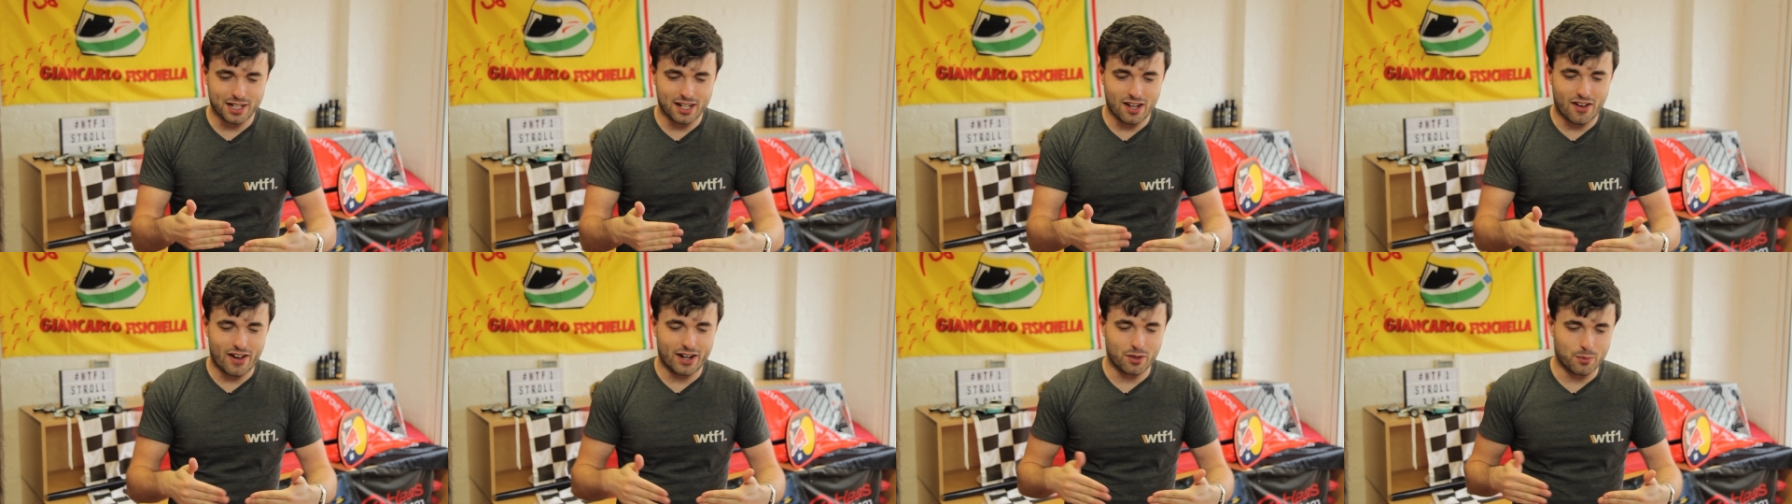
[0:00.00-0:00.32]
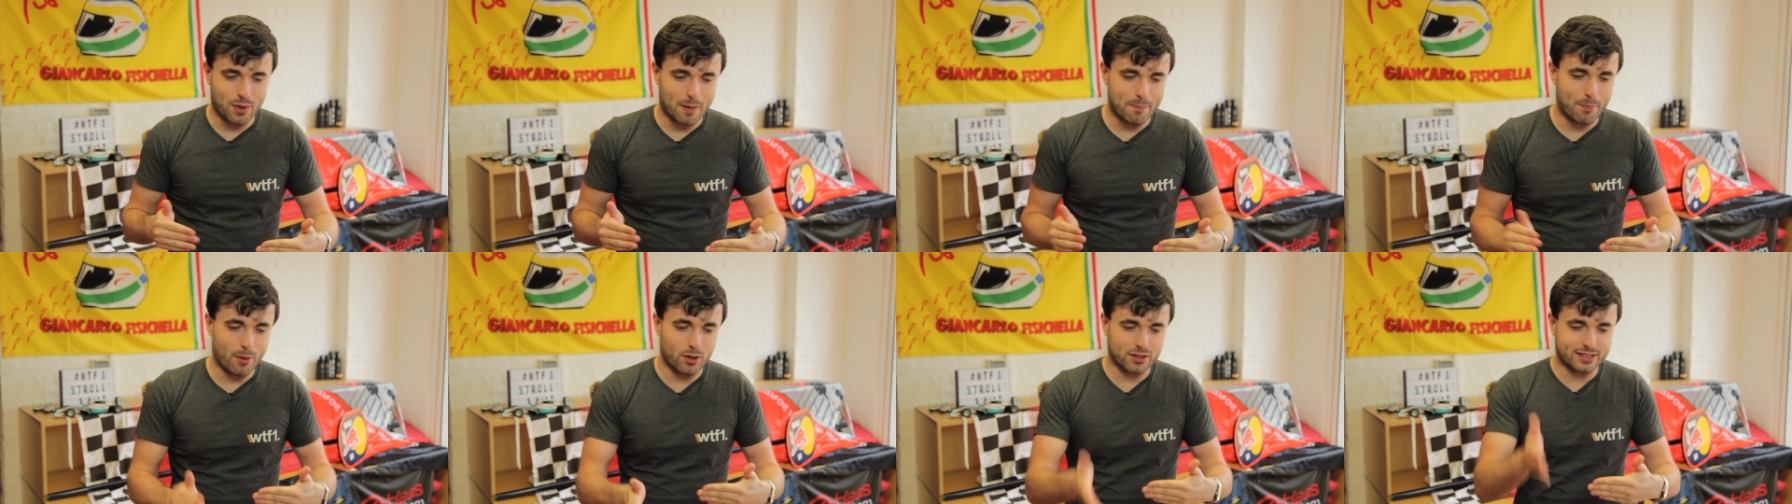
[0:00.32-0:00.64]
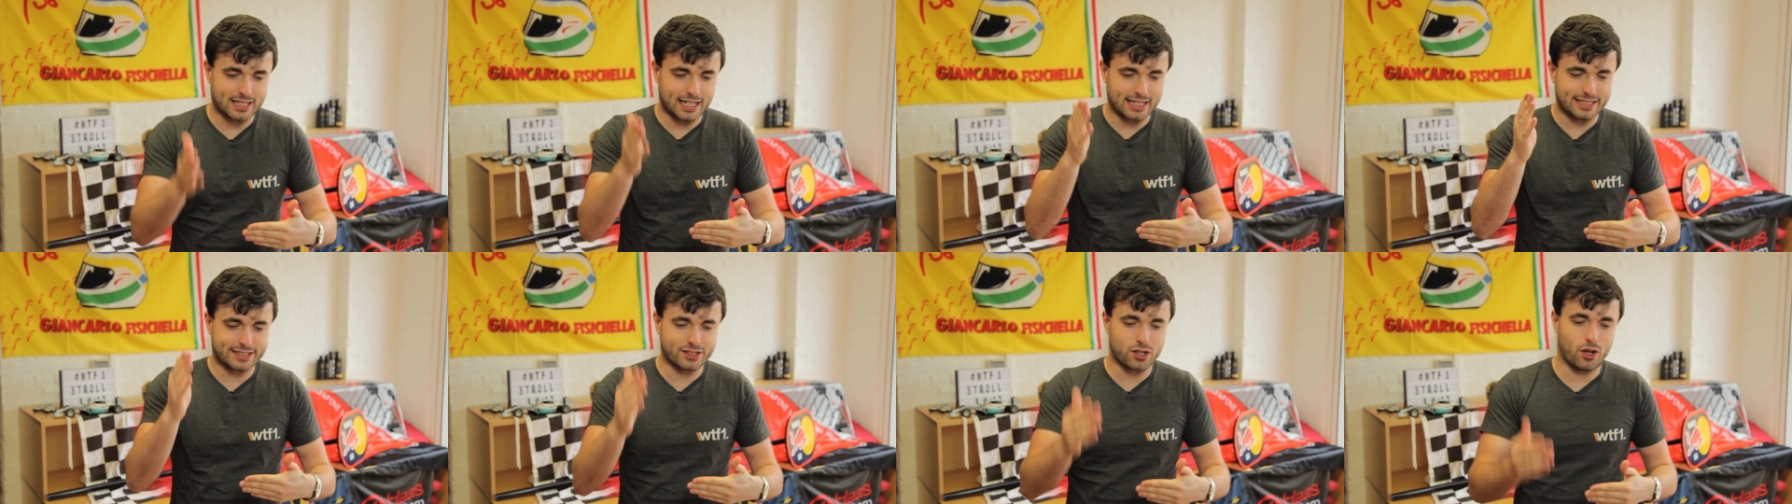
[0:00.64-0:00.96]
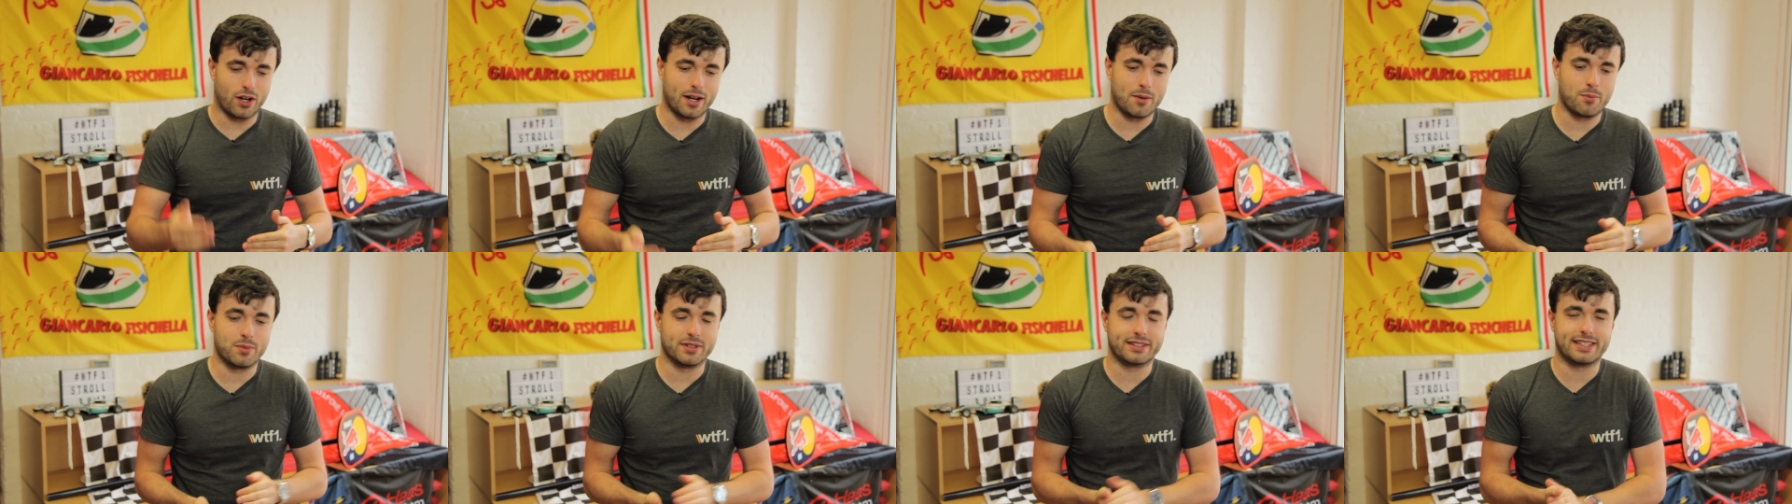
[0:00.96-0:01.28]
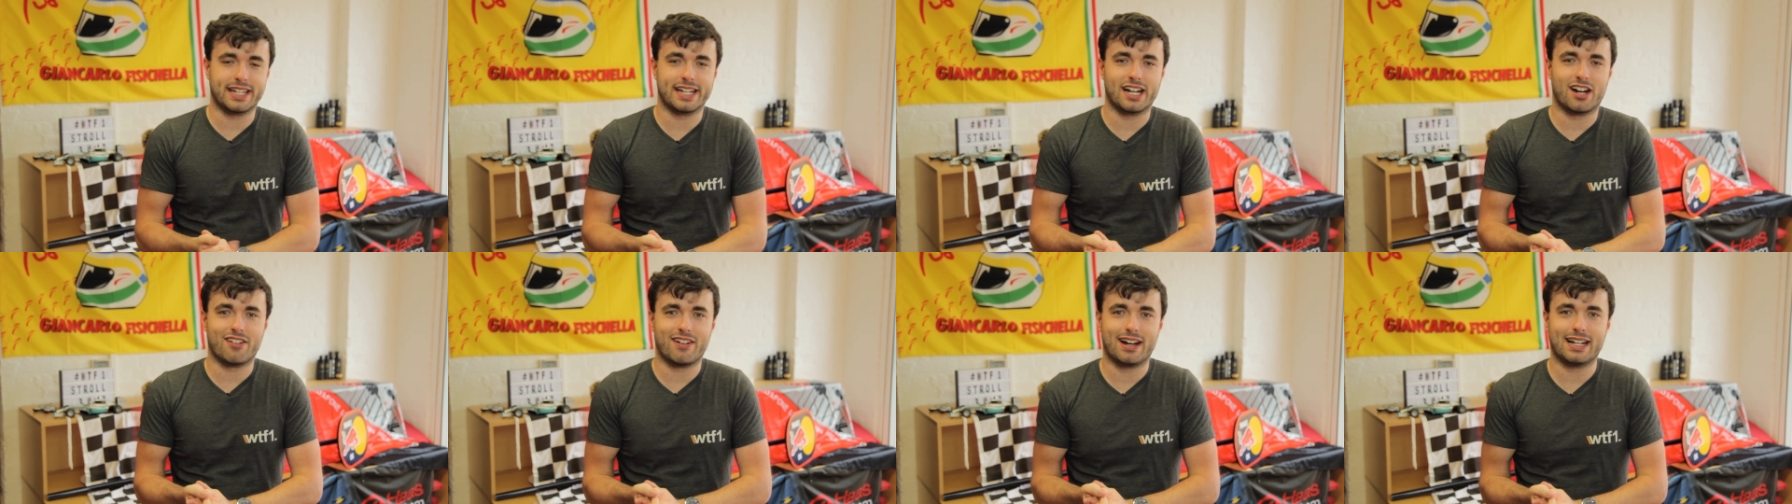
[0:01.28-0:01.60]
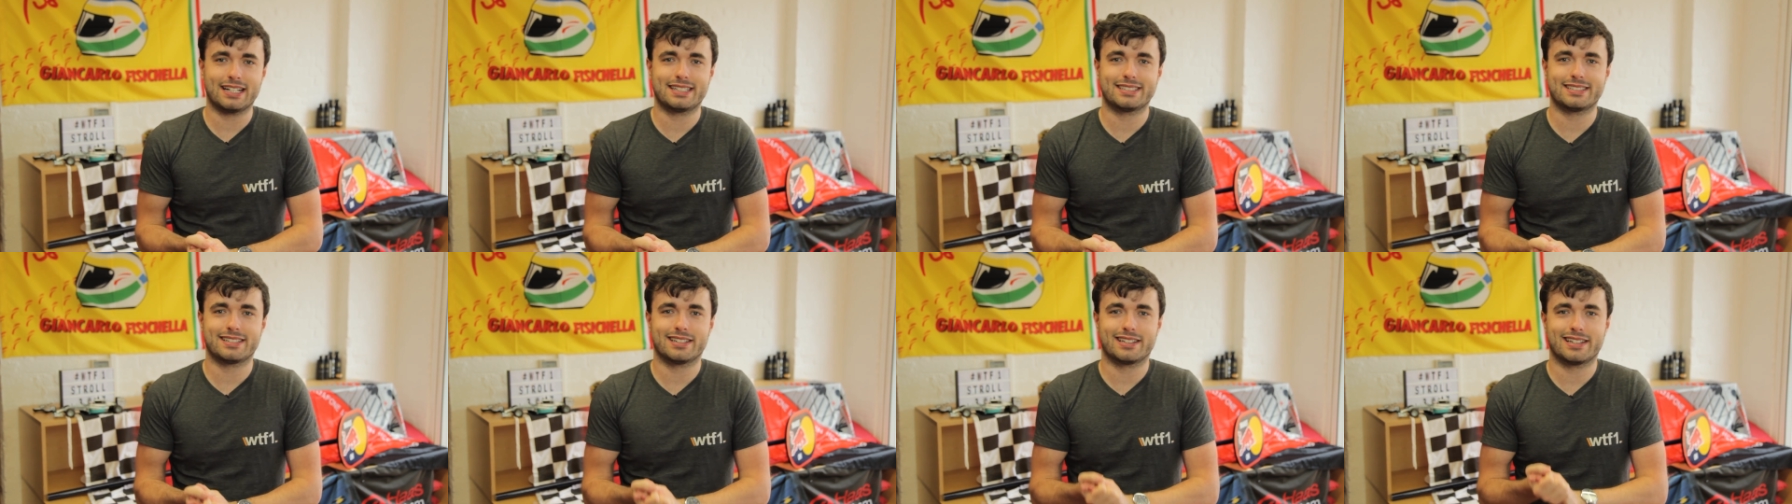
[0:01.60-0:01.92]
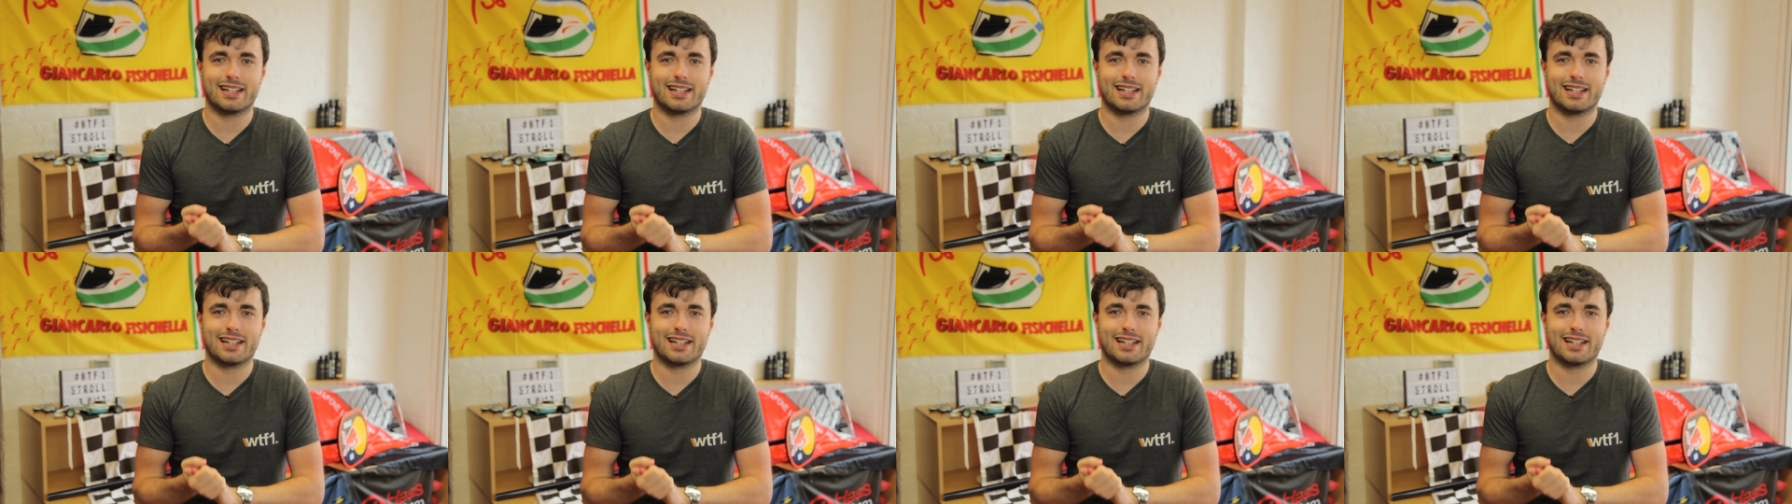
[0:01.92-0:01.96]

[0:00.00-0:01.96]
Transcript: line where Bottas got in with DRS.